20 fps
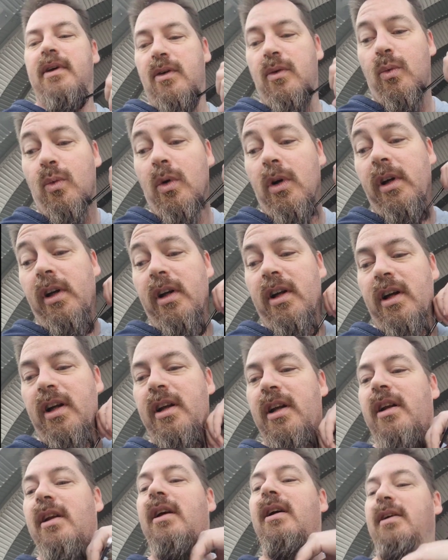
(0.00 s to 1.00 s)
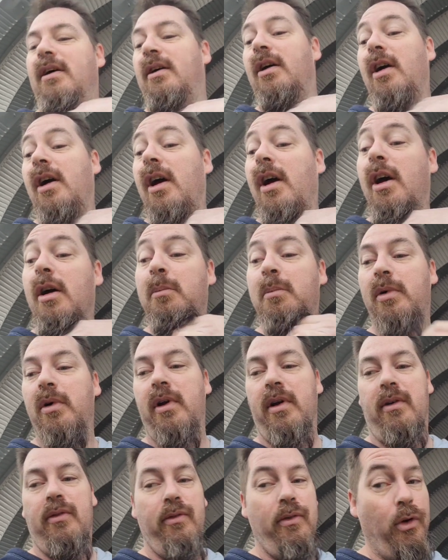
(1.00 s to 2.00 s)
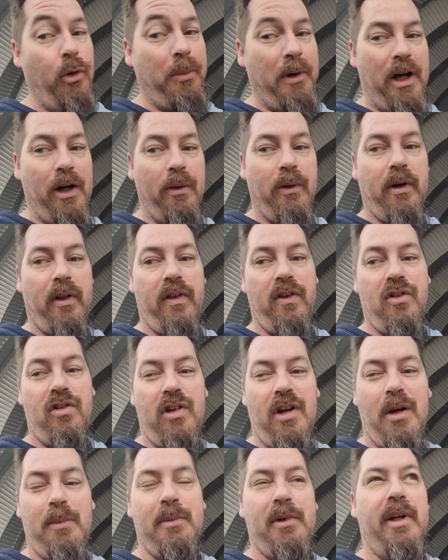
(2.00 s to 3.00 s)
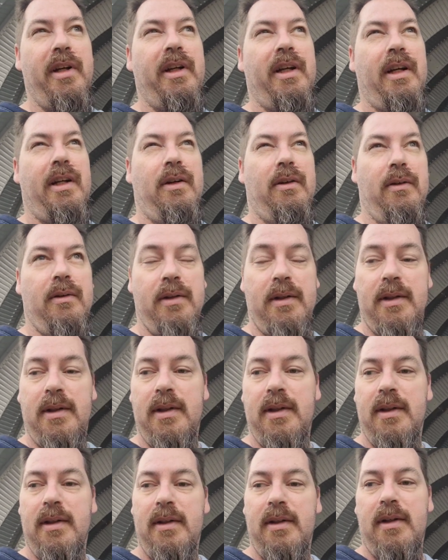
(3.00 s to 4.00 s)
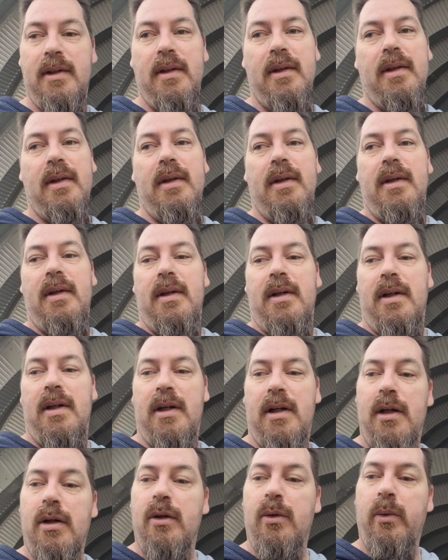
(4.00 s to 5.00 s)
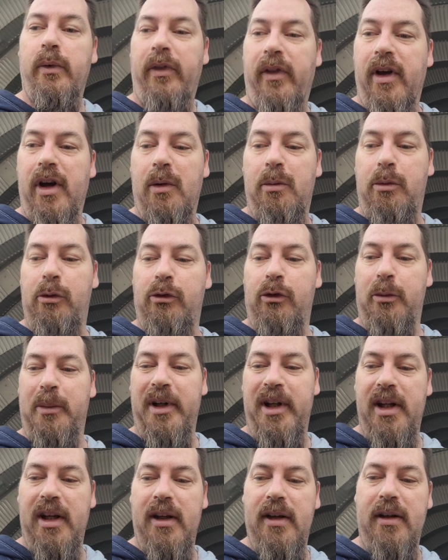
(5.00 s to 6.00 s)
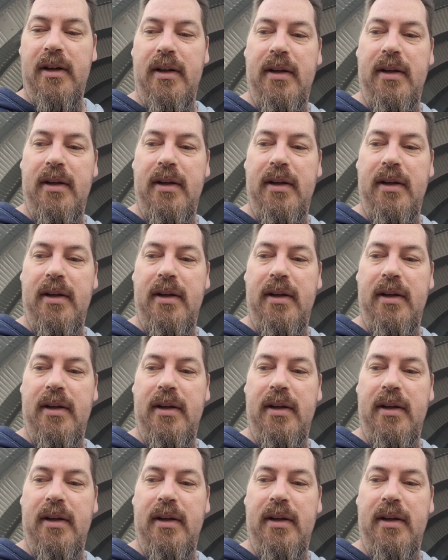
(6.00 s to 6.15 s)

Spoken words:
Working on putting full power to the shop right now with the help of a buddy.